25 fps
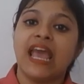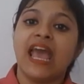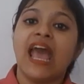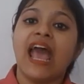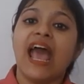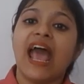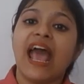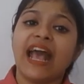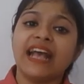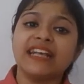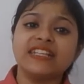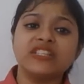
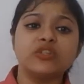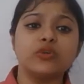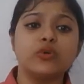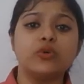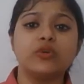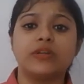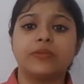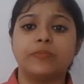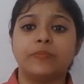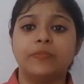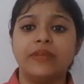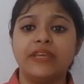as
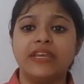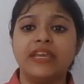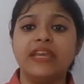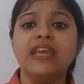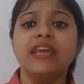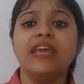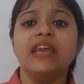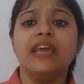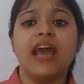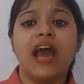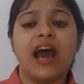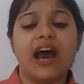would be
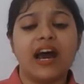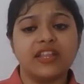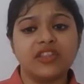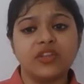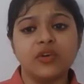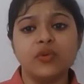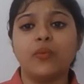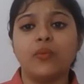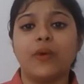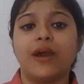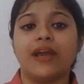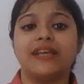
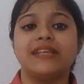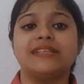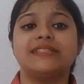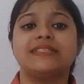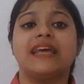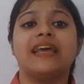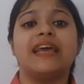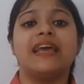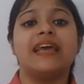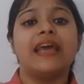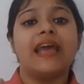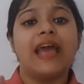otherwise
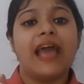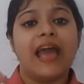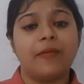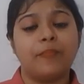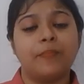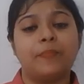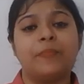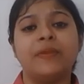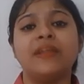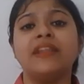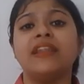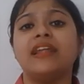
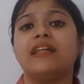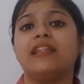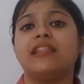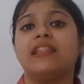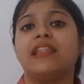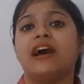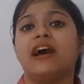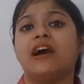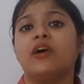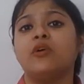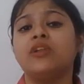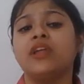have been
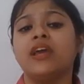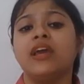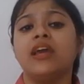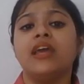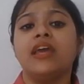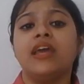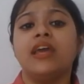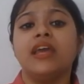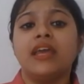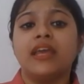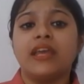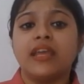allowed
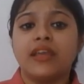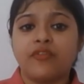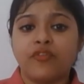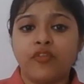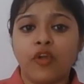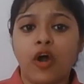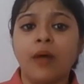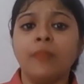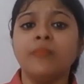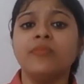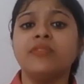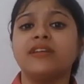
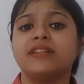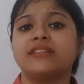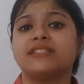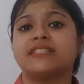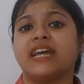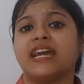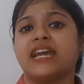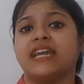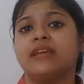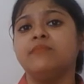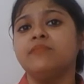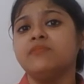from the
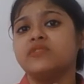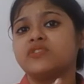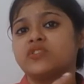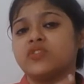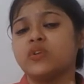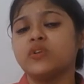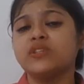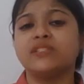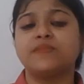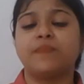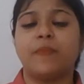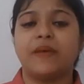time
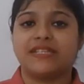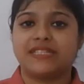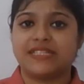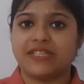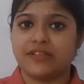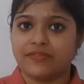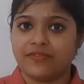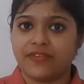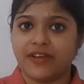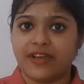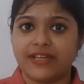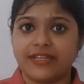so
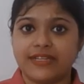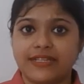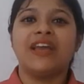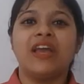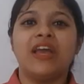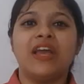specified.